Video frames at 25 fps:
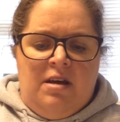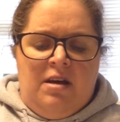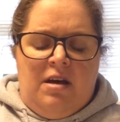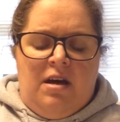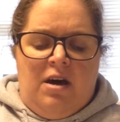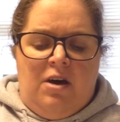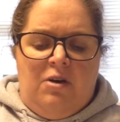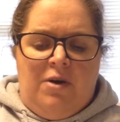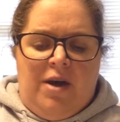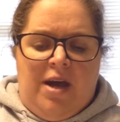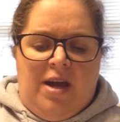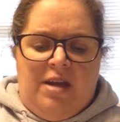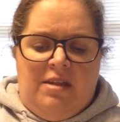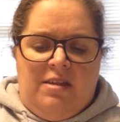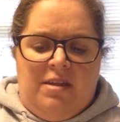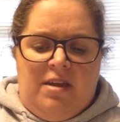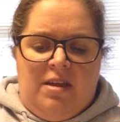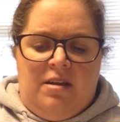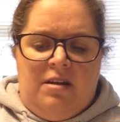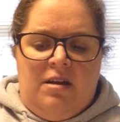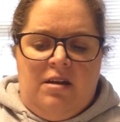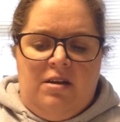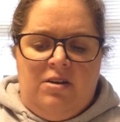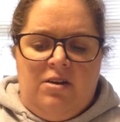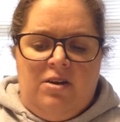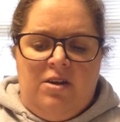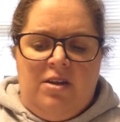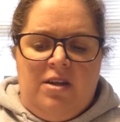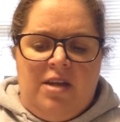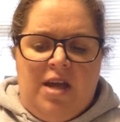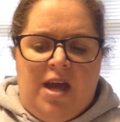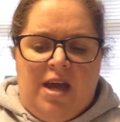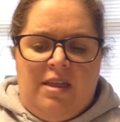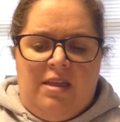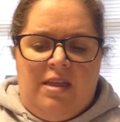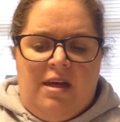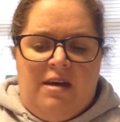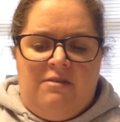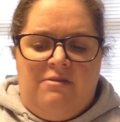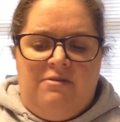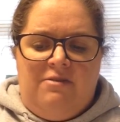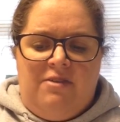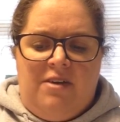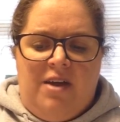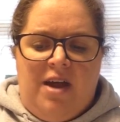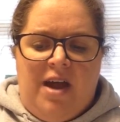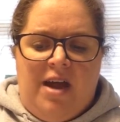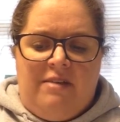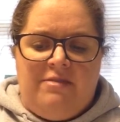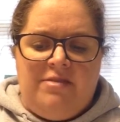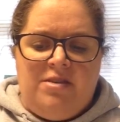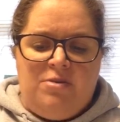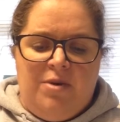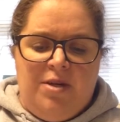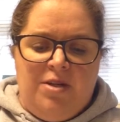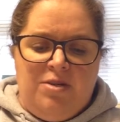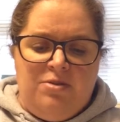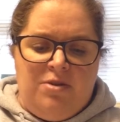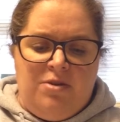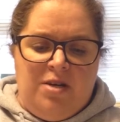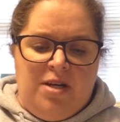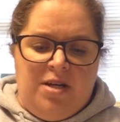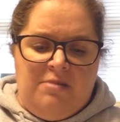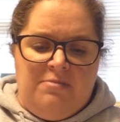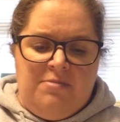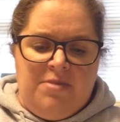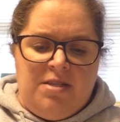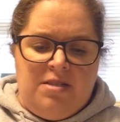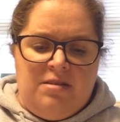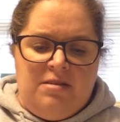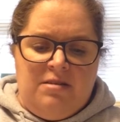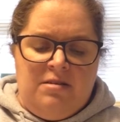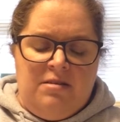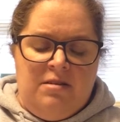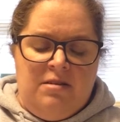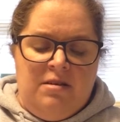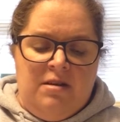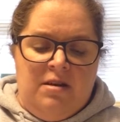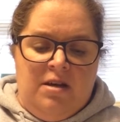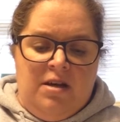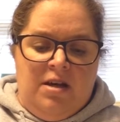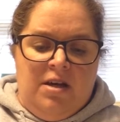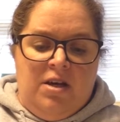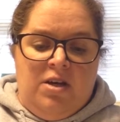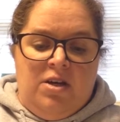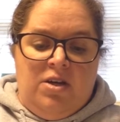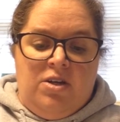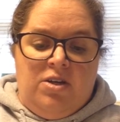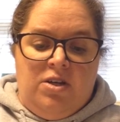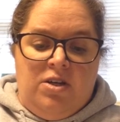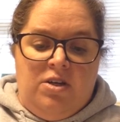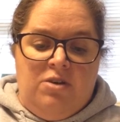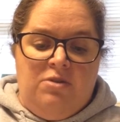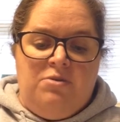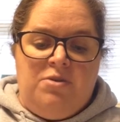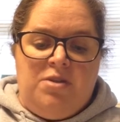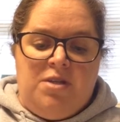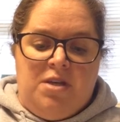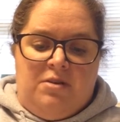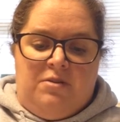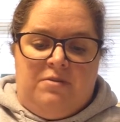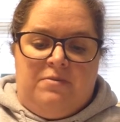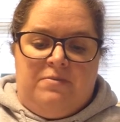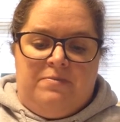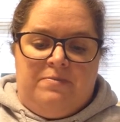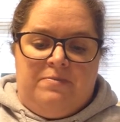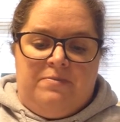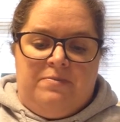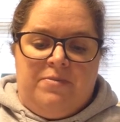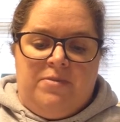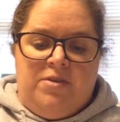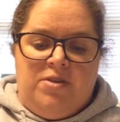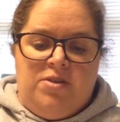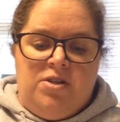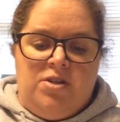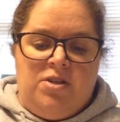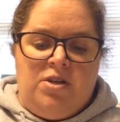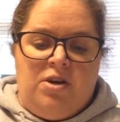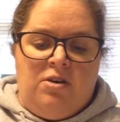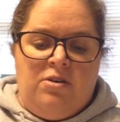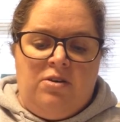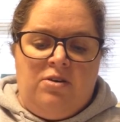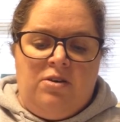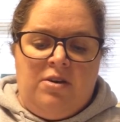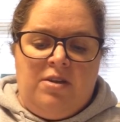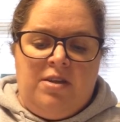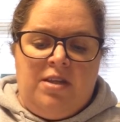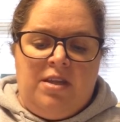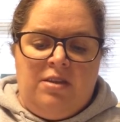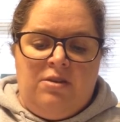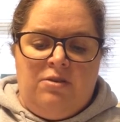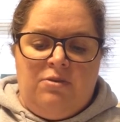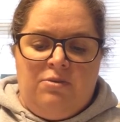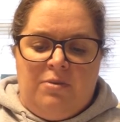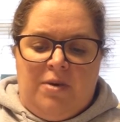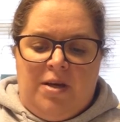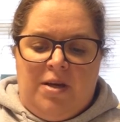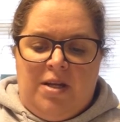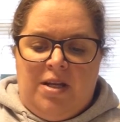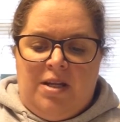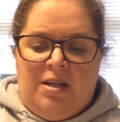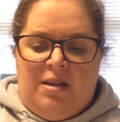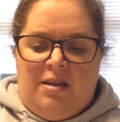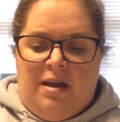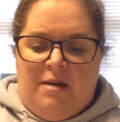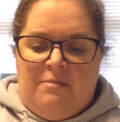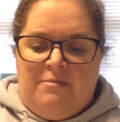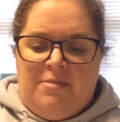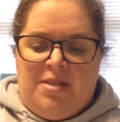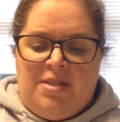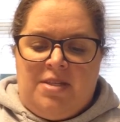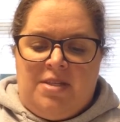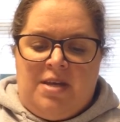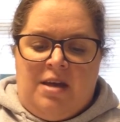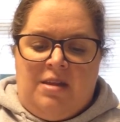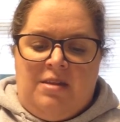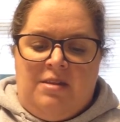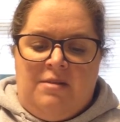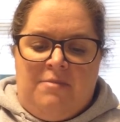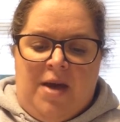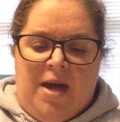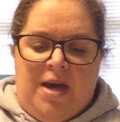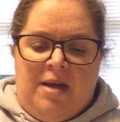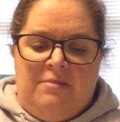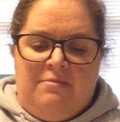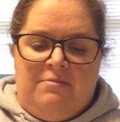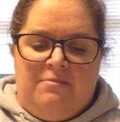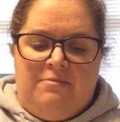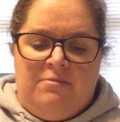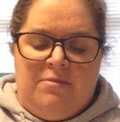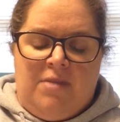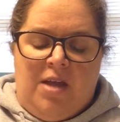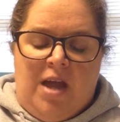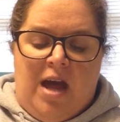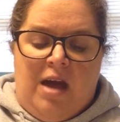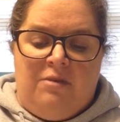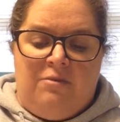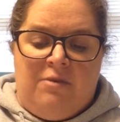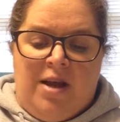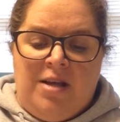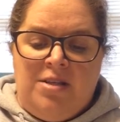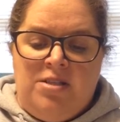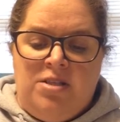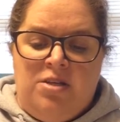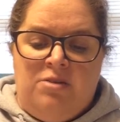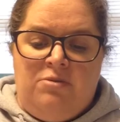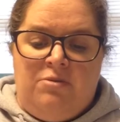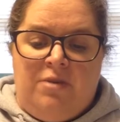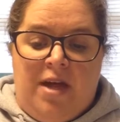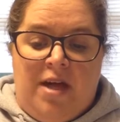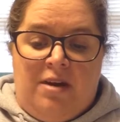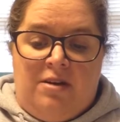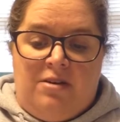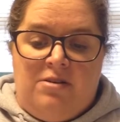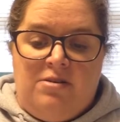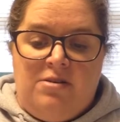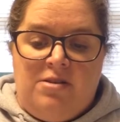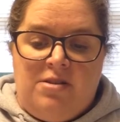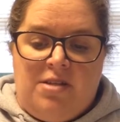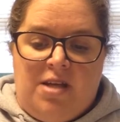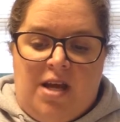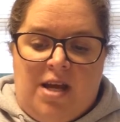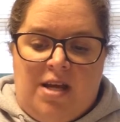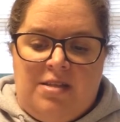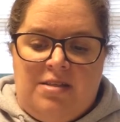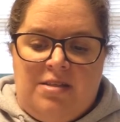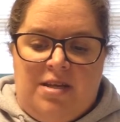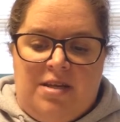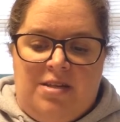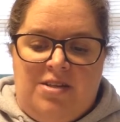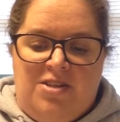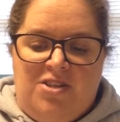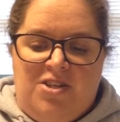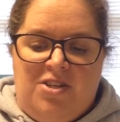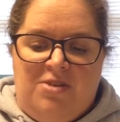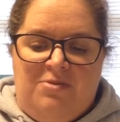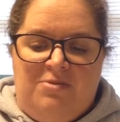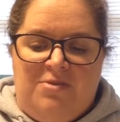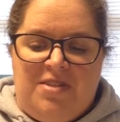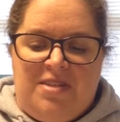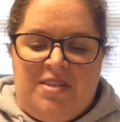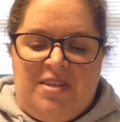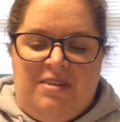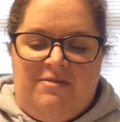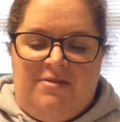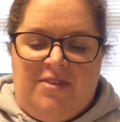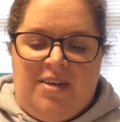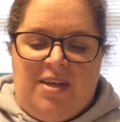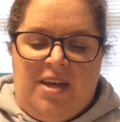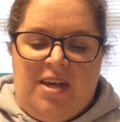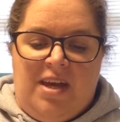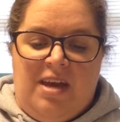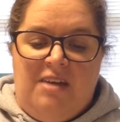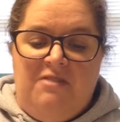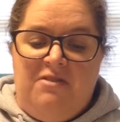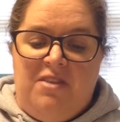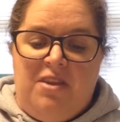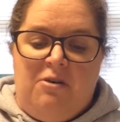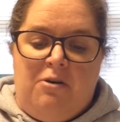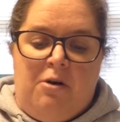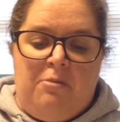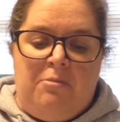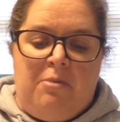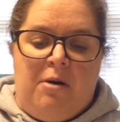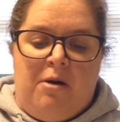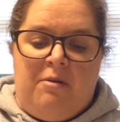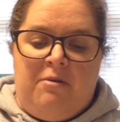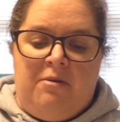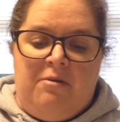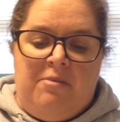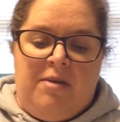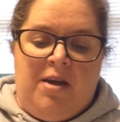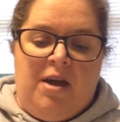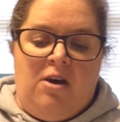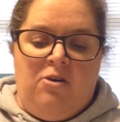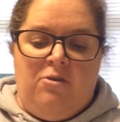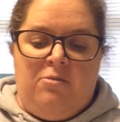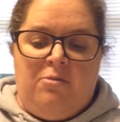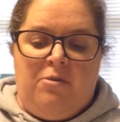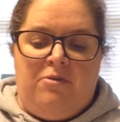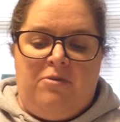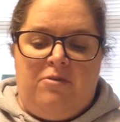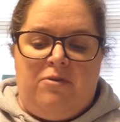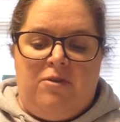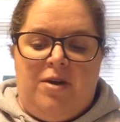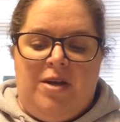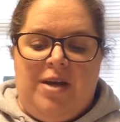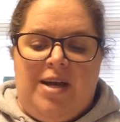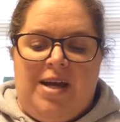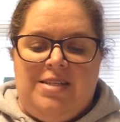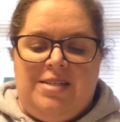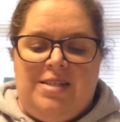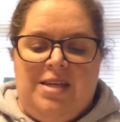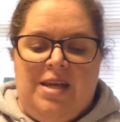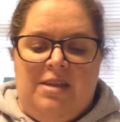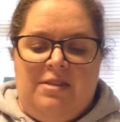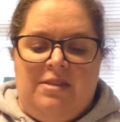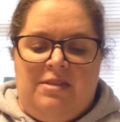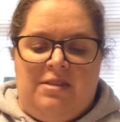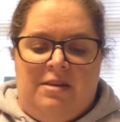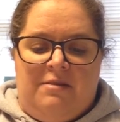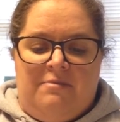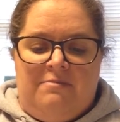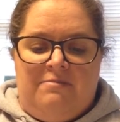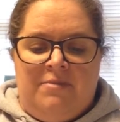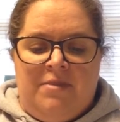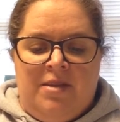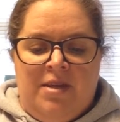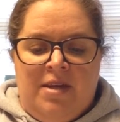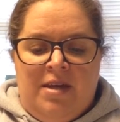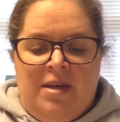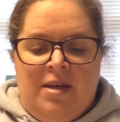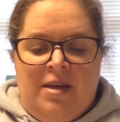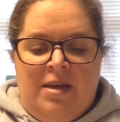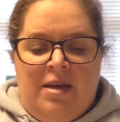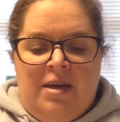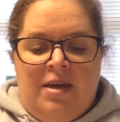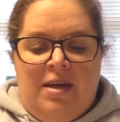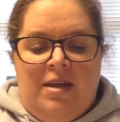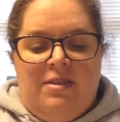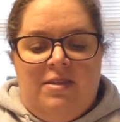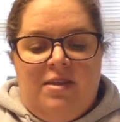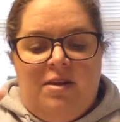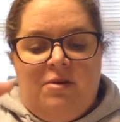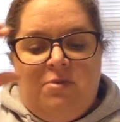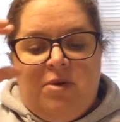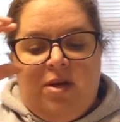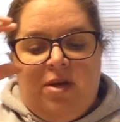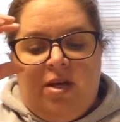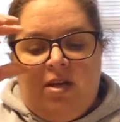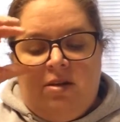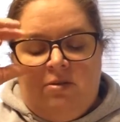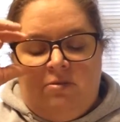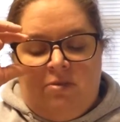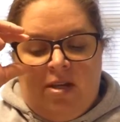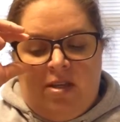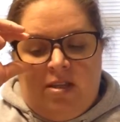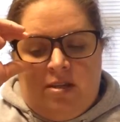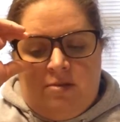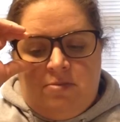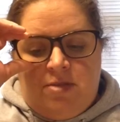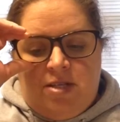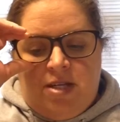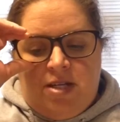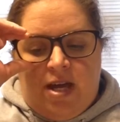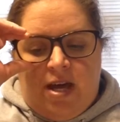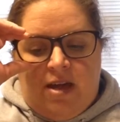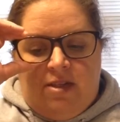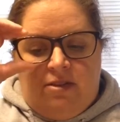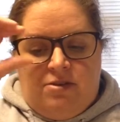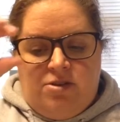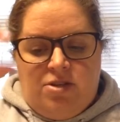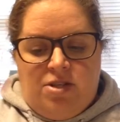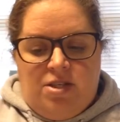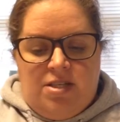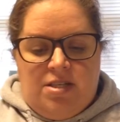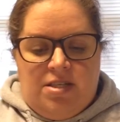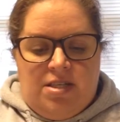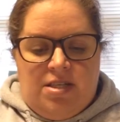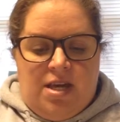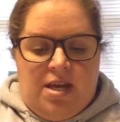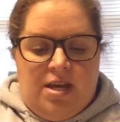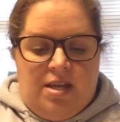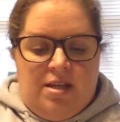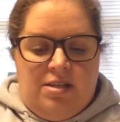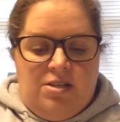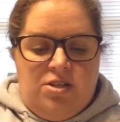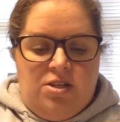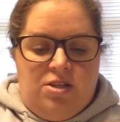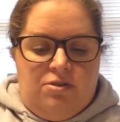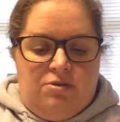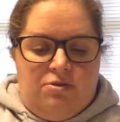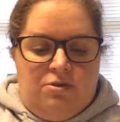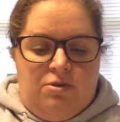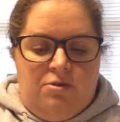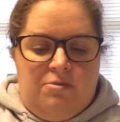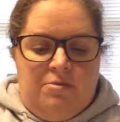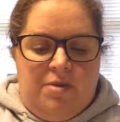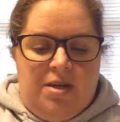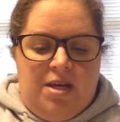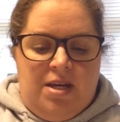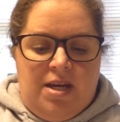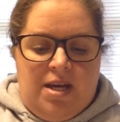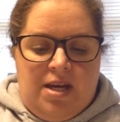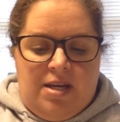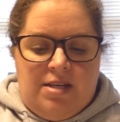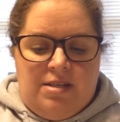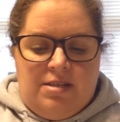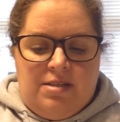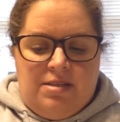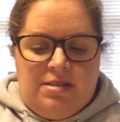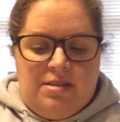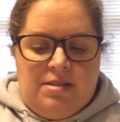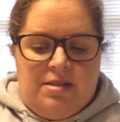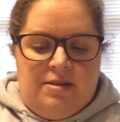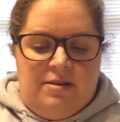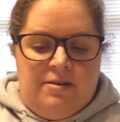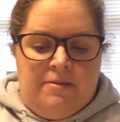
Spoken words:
Okay, then. Good night, love. Have sweet dreams. You too. She turned on the little reading light beside the bed. I'll write you letters, I said as she was leaving, even though I'll probably be home before you guys get them. Then we can read them together, she said, and she threw me a kiss.